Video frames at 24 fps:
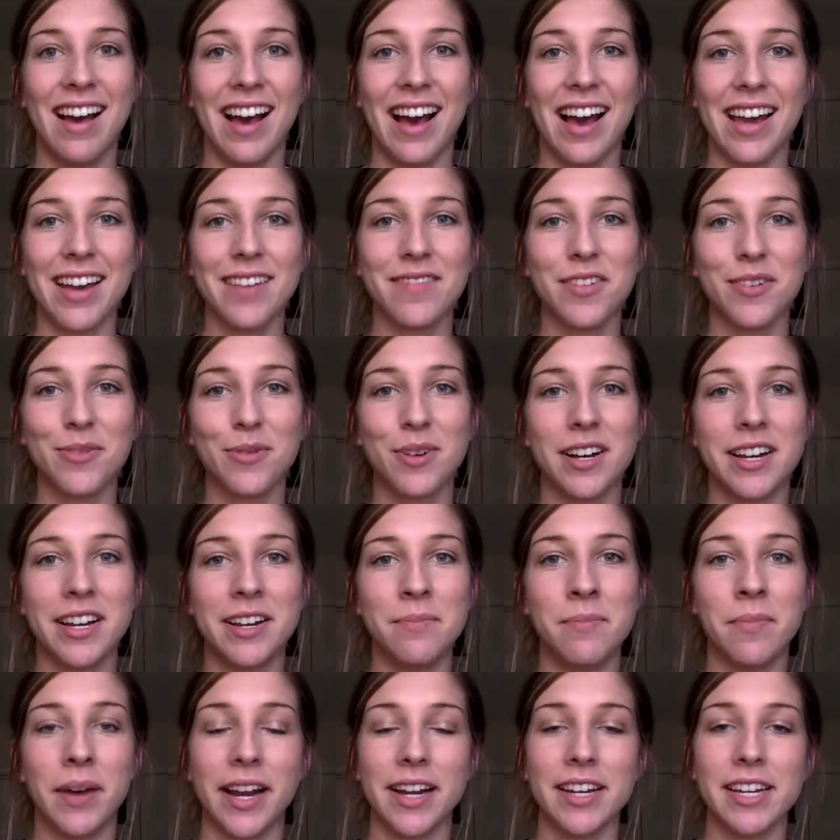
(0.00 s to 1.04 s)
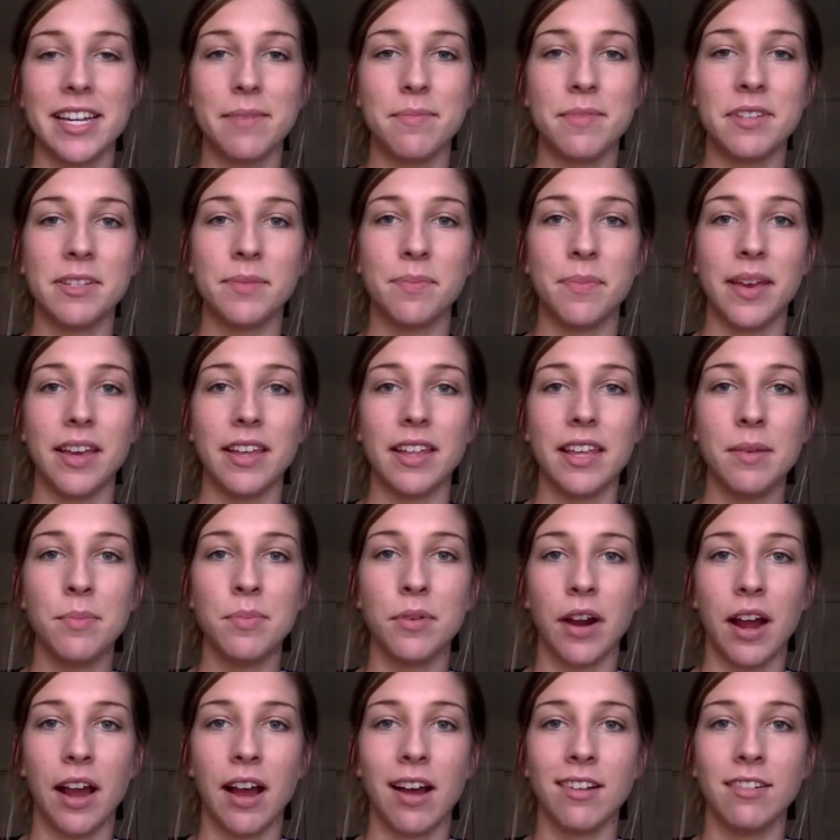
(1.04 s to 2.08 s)
Hi everyone, my name is Bailey
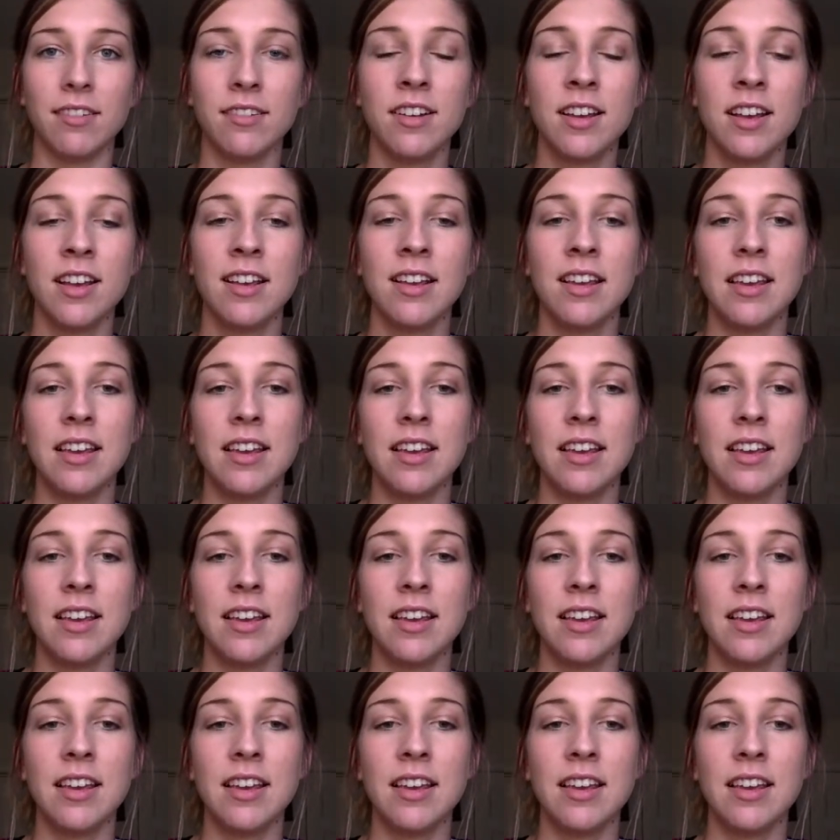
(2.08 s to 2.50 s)
Brown.